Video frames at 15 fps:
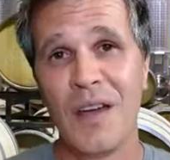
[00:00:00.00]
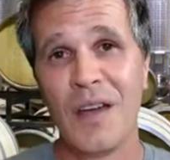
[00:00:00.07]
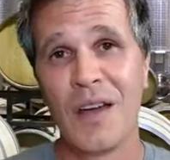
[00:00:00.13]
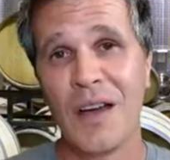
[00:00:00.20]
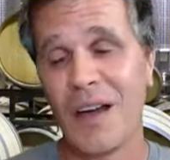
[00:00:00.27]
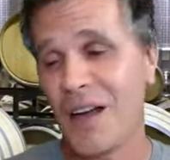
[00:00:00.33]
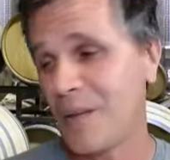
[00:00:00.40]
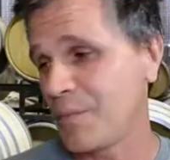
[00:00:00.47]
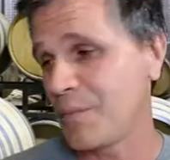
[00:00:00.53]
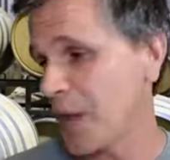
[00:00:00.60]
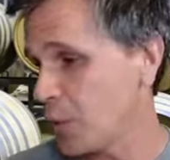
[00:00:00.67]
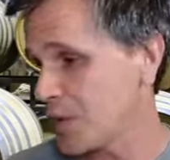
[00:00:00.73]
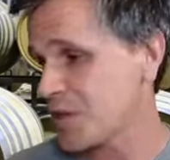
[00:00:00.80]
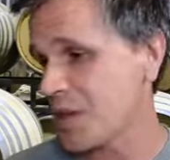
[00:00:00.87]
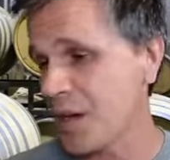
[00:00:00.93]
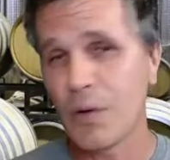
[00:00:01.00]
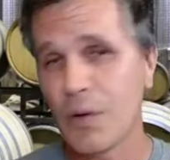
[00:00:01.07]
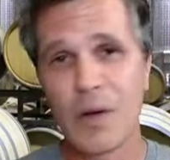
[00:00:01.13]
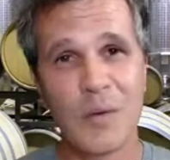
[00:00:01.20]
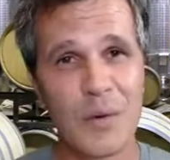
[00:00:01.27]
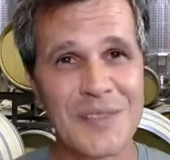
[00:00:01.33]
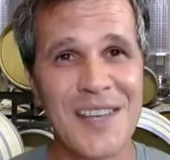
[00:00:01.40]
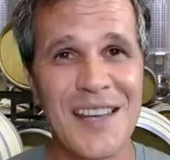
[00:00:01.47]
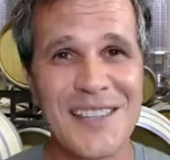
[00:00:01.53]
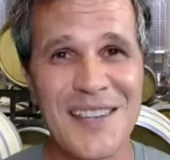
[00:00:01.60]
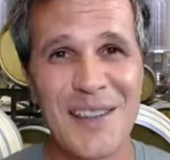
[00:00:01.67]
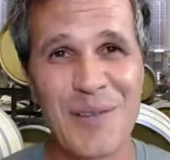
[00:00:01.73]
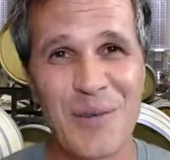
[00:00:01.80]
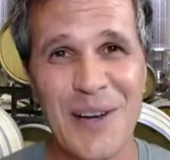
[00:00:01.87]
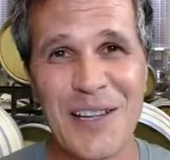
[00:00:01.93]
Um, I wish they were, were tasting the
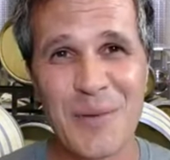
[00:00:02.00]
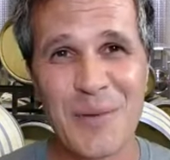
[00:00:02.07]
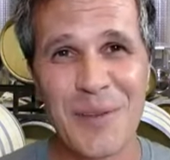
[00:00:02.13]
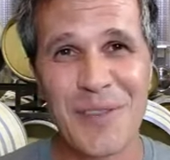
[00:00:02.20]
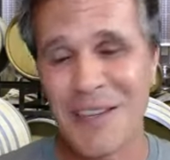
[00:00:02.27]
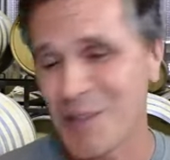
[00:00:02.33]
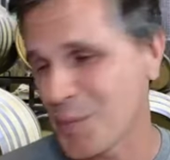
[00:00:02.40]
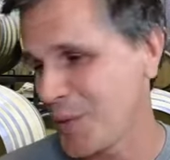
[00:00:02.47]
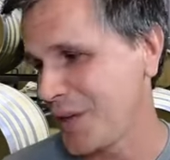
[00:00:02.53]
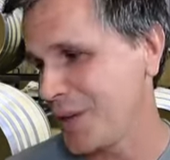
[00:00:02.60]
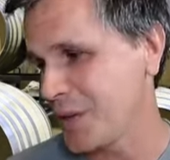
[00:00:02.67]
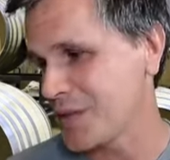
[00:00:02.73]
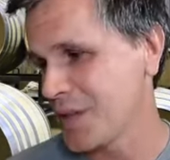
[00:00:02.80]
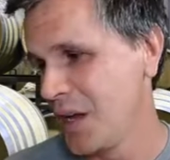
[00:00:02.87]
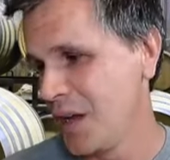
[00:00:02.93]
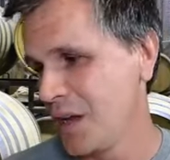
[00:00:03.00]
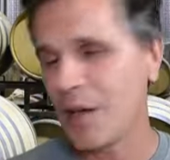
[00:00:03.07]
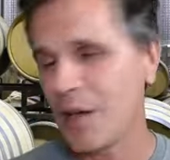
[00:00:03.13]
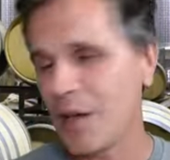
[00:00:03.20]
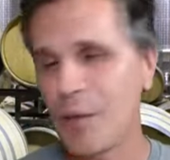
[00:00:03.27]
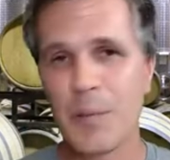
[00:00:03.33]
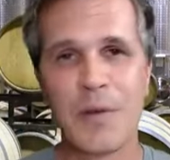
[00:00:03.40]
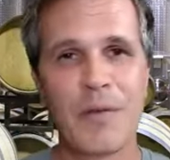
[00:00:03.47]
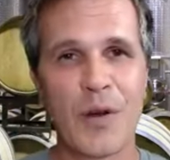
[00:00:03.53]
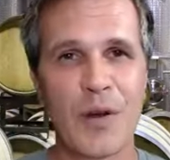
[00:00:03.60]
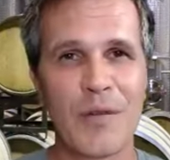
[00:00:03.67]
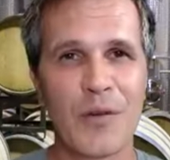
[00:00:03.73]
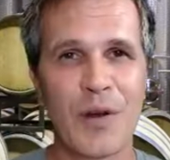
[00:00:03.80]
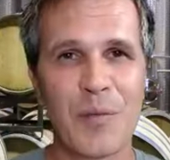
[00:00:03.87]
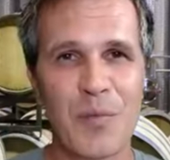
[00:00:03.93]
wines with us because they can be very,
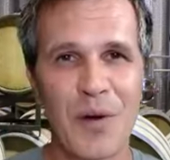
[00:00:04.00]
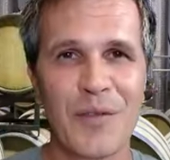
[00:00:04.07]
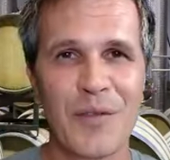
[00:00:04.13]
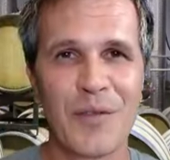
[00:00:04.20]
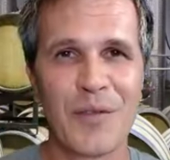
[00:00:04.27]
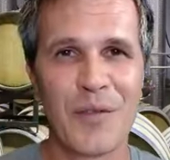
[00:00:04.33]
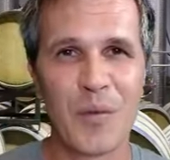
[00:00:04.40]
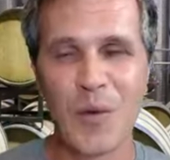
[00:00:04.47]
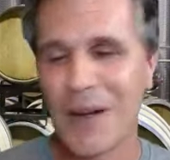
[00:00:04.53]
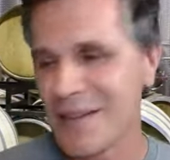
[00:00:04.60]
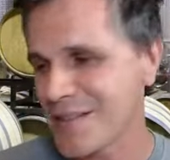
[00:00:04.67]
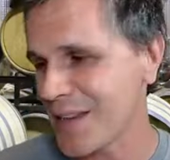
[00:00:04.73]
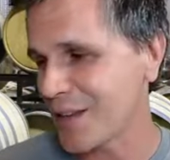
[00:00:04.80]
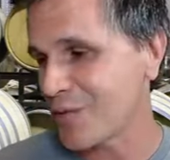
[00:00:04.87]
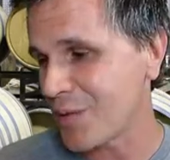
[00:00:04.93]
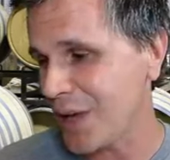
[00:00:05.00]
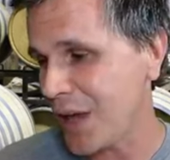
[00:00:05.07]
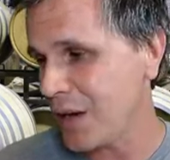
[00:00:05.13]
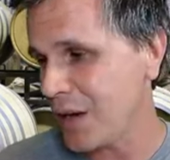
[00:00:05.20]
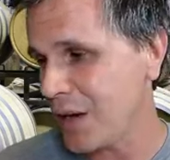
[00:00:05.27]
very proud of the wines they created.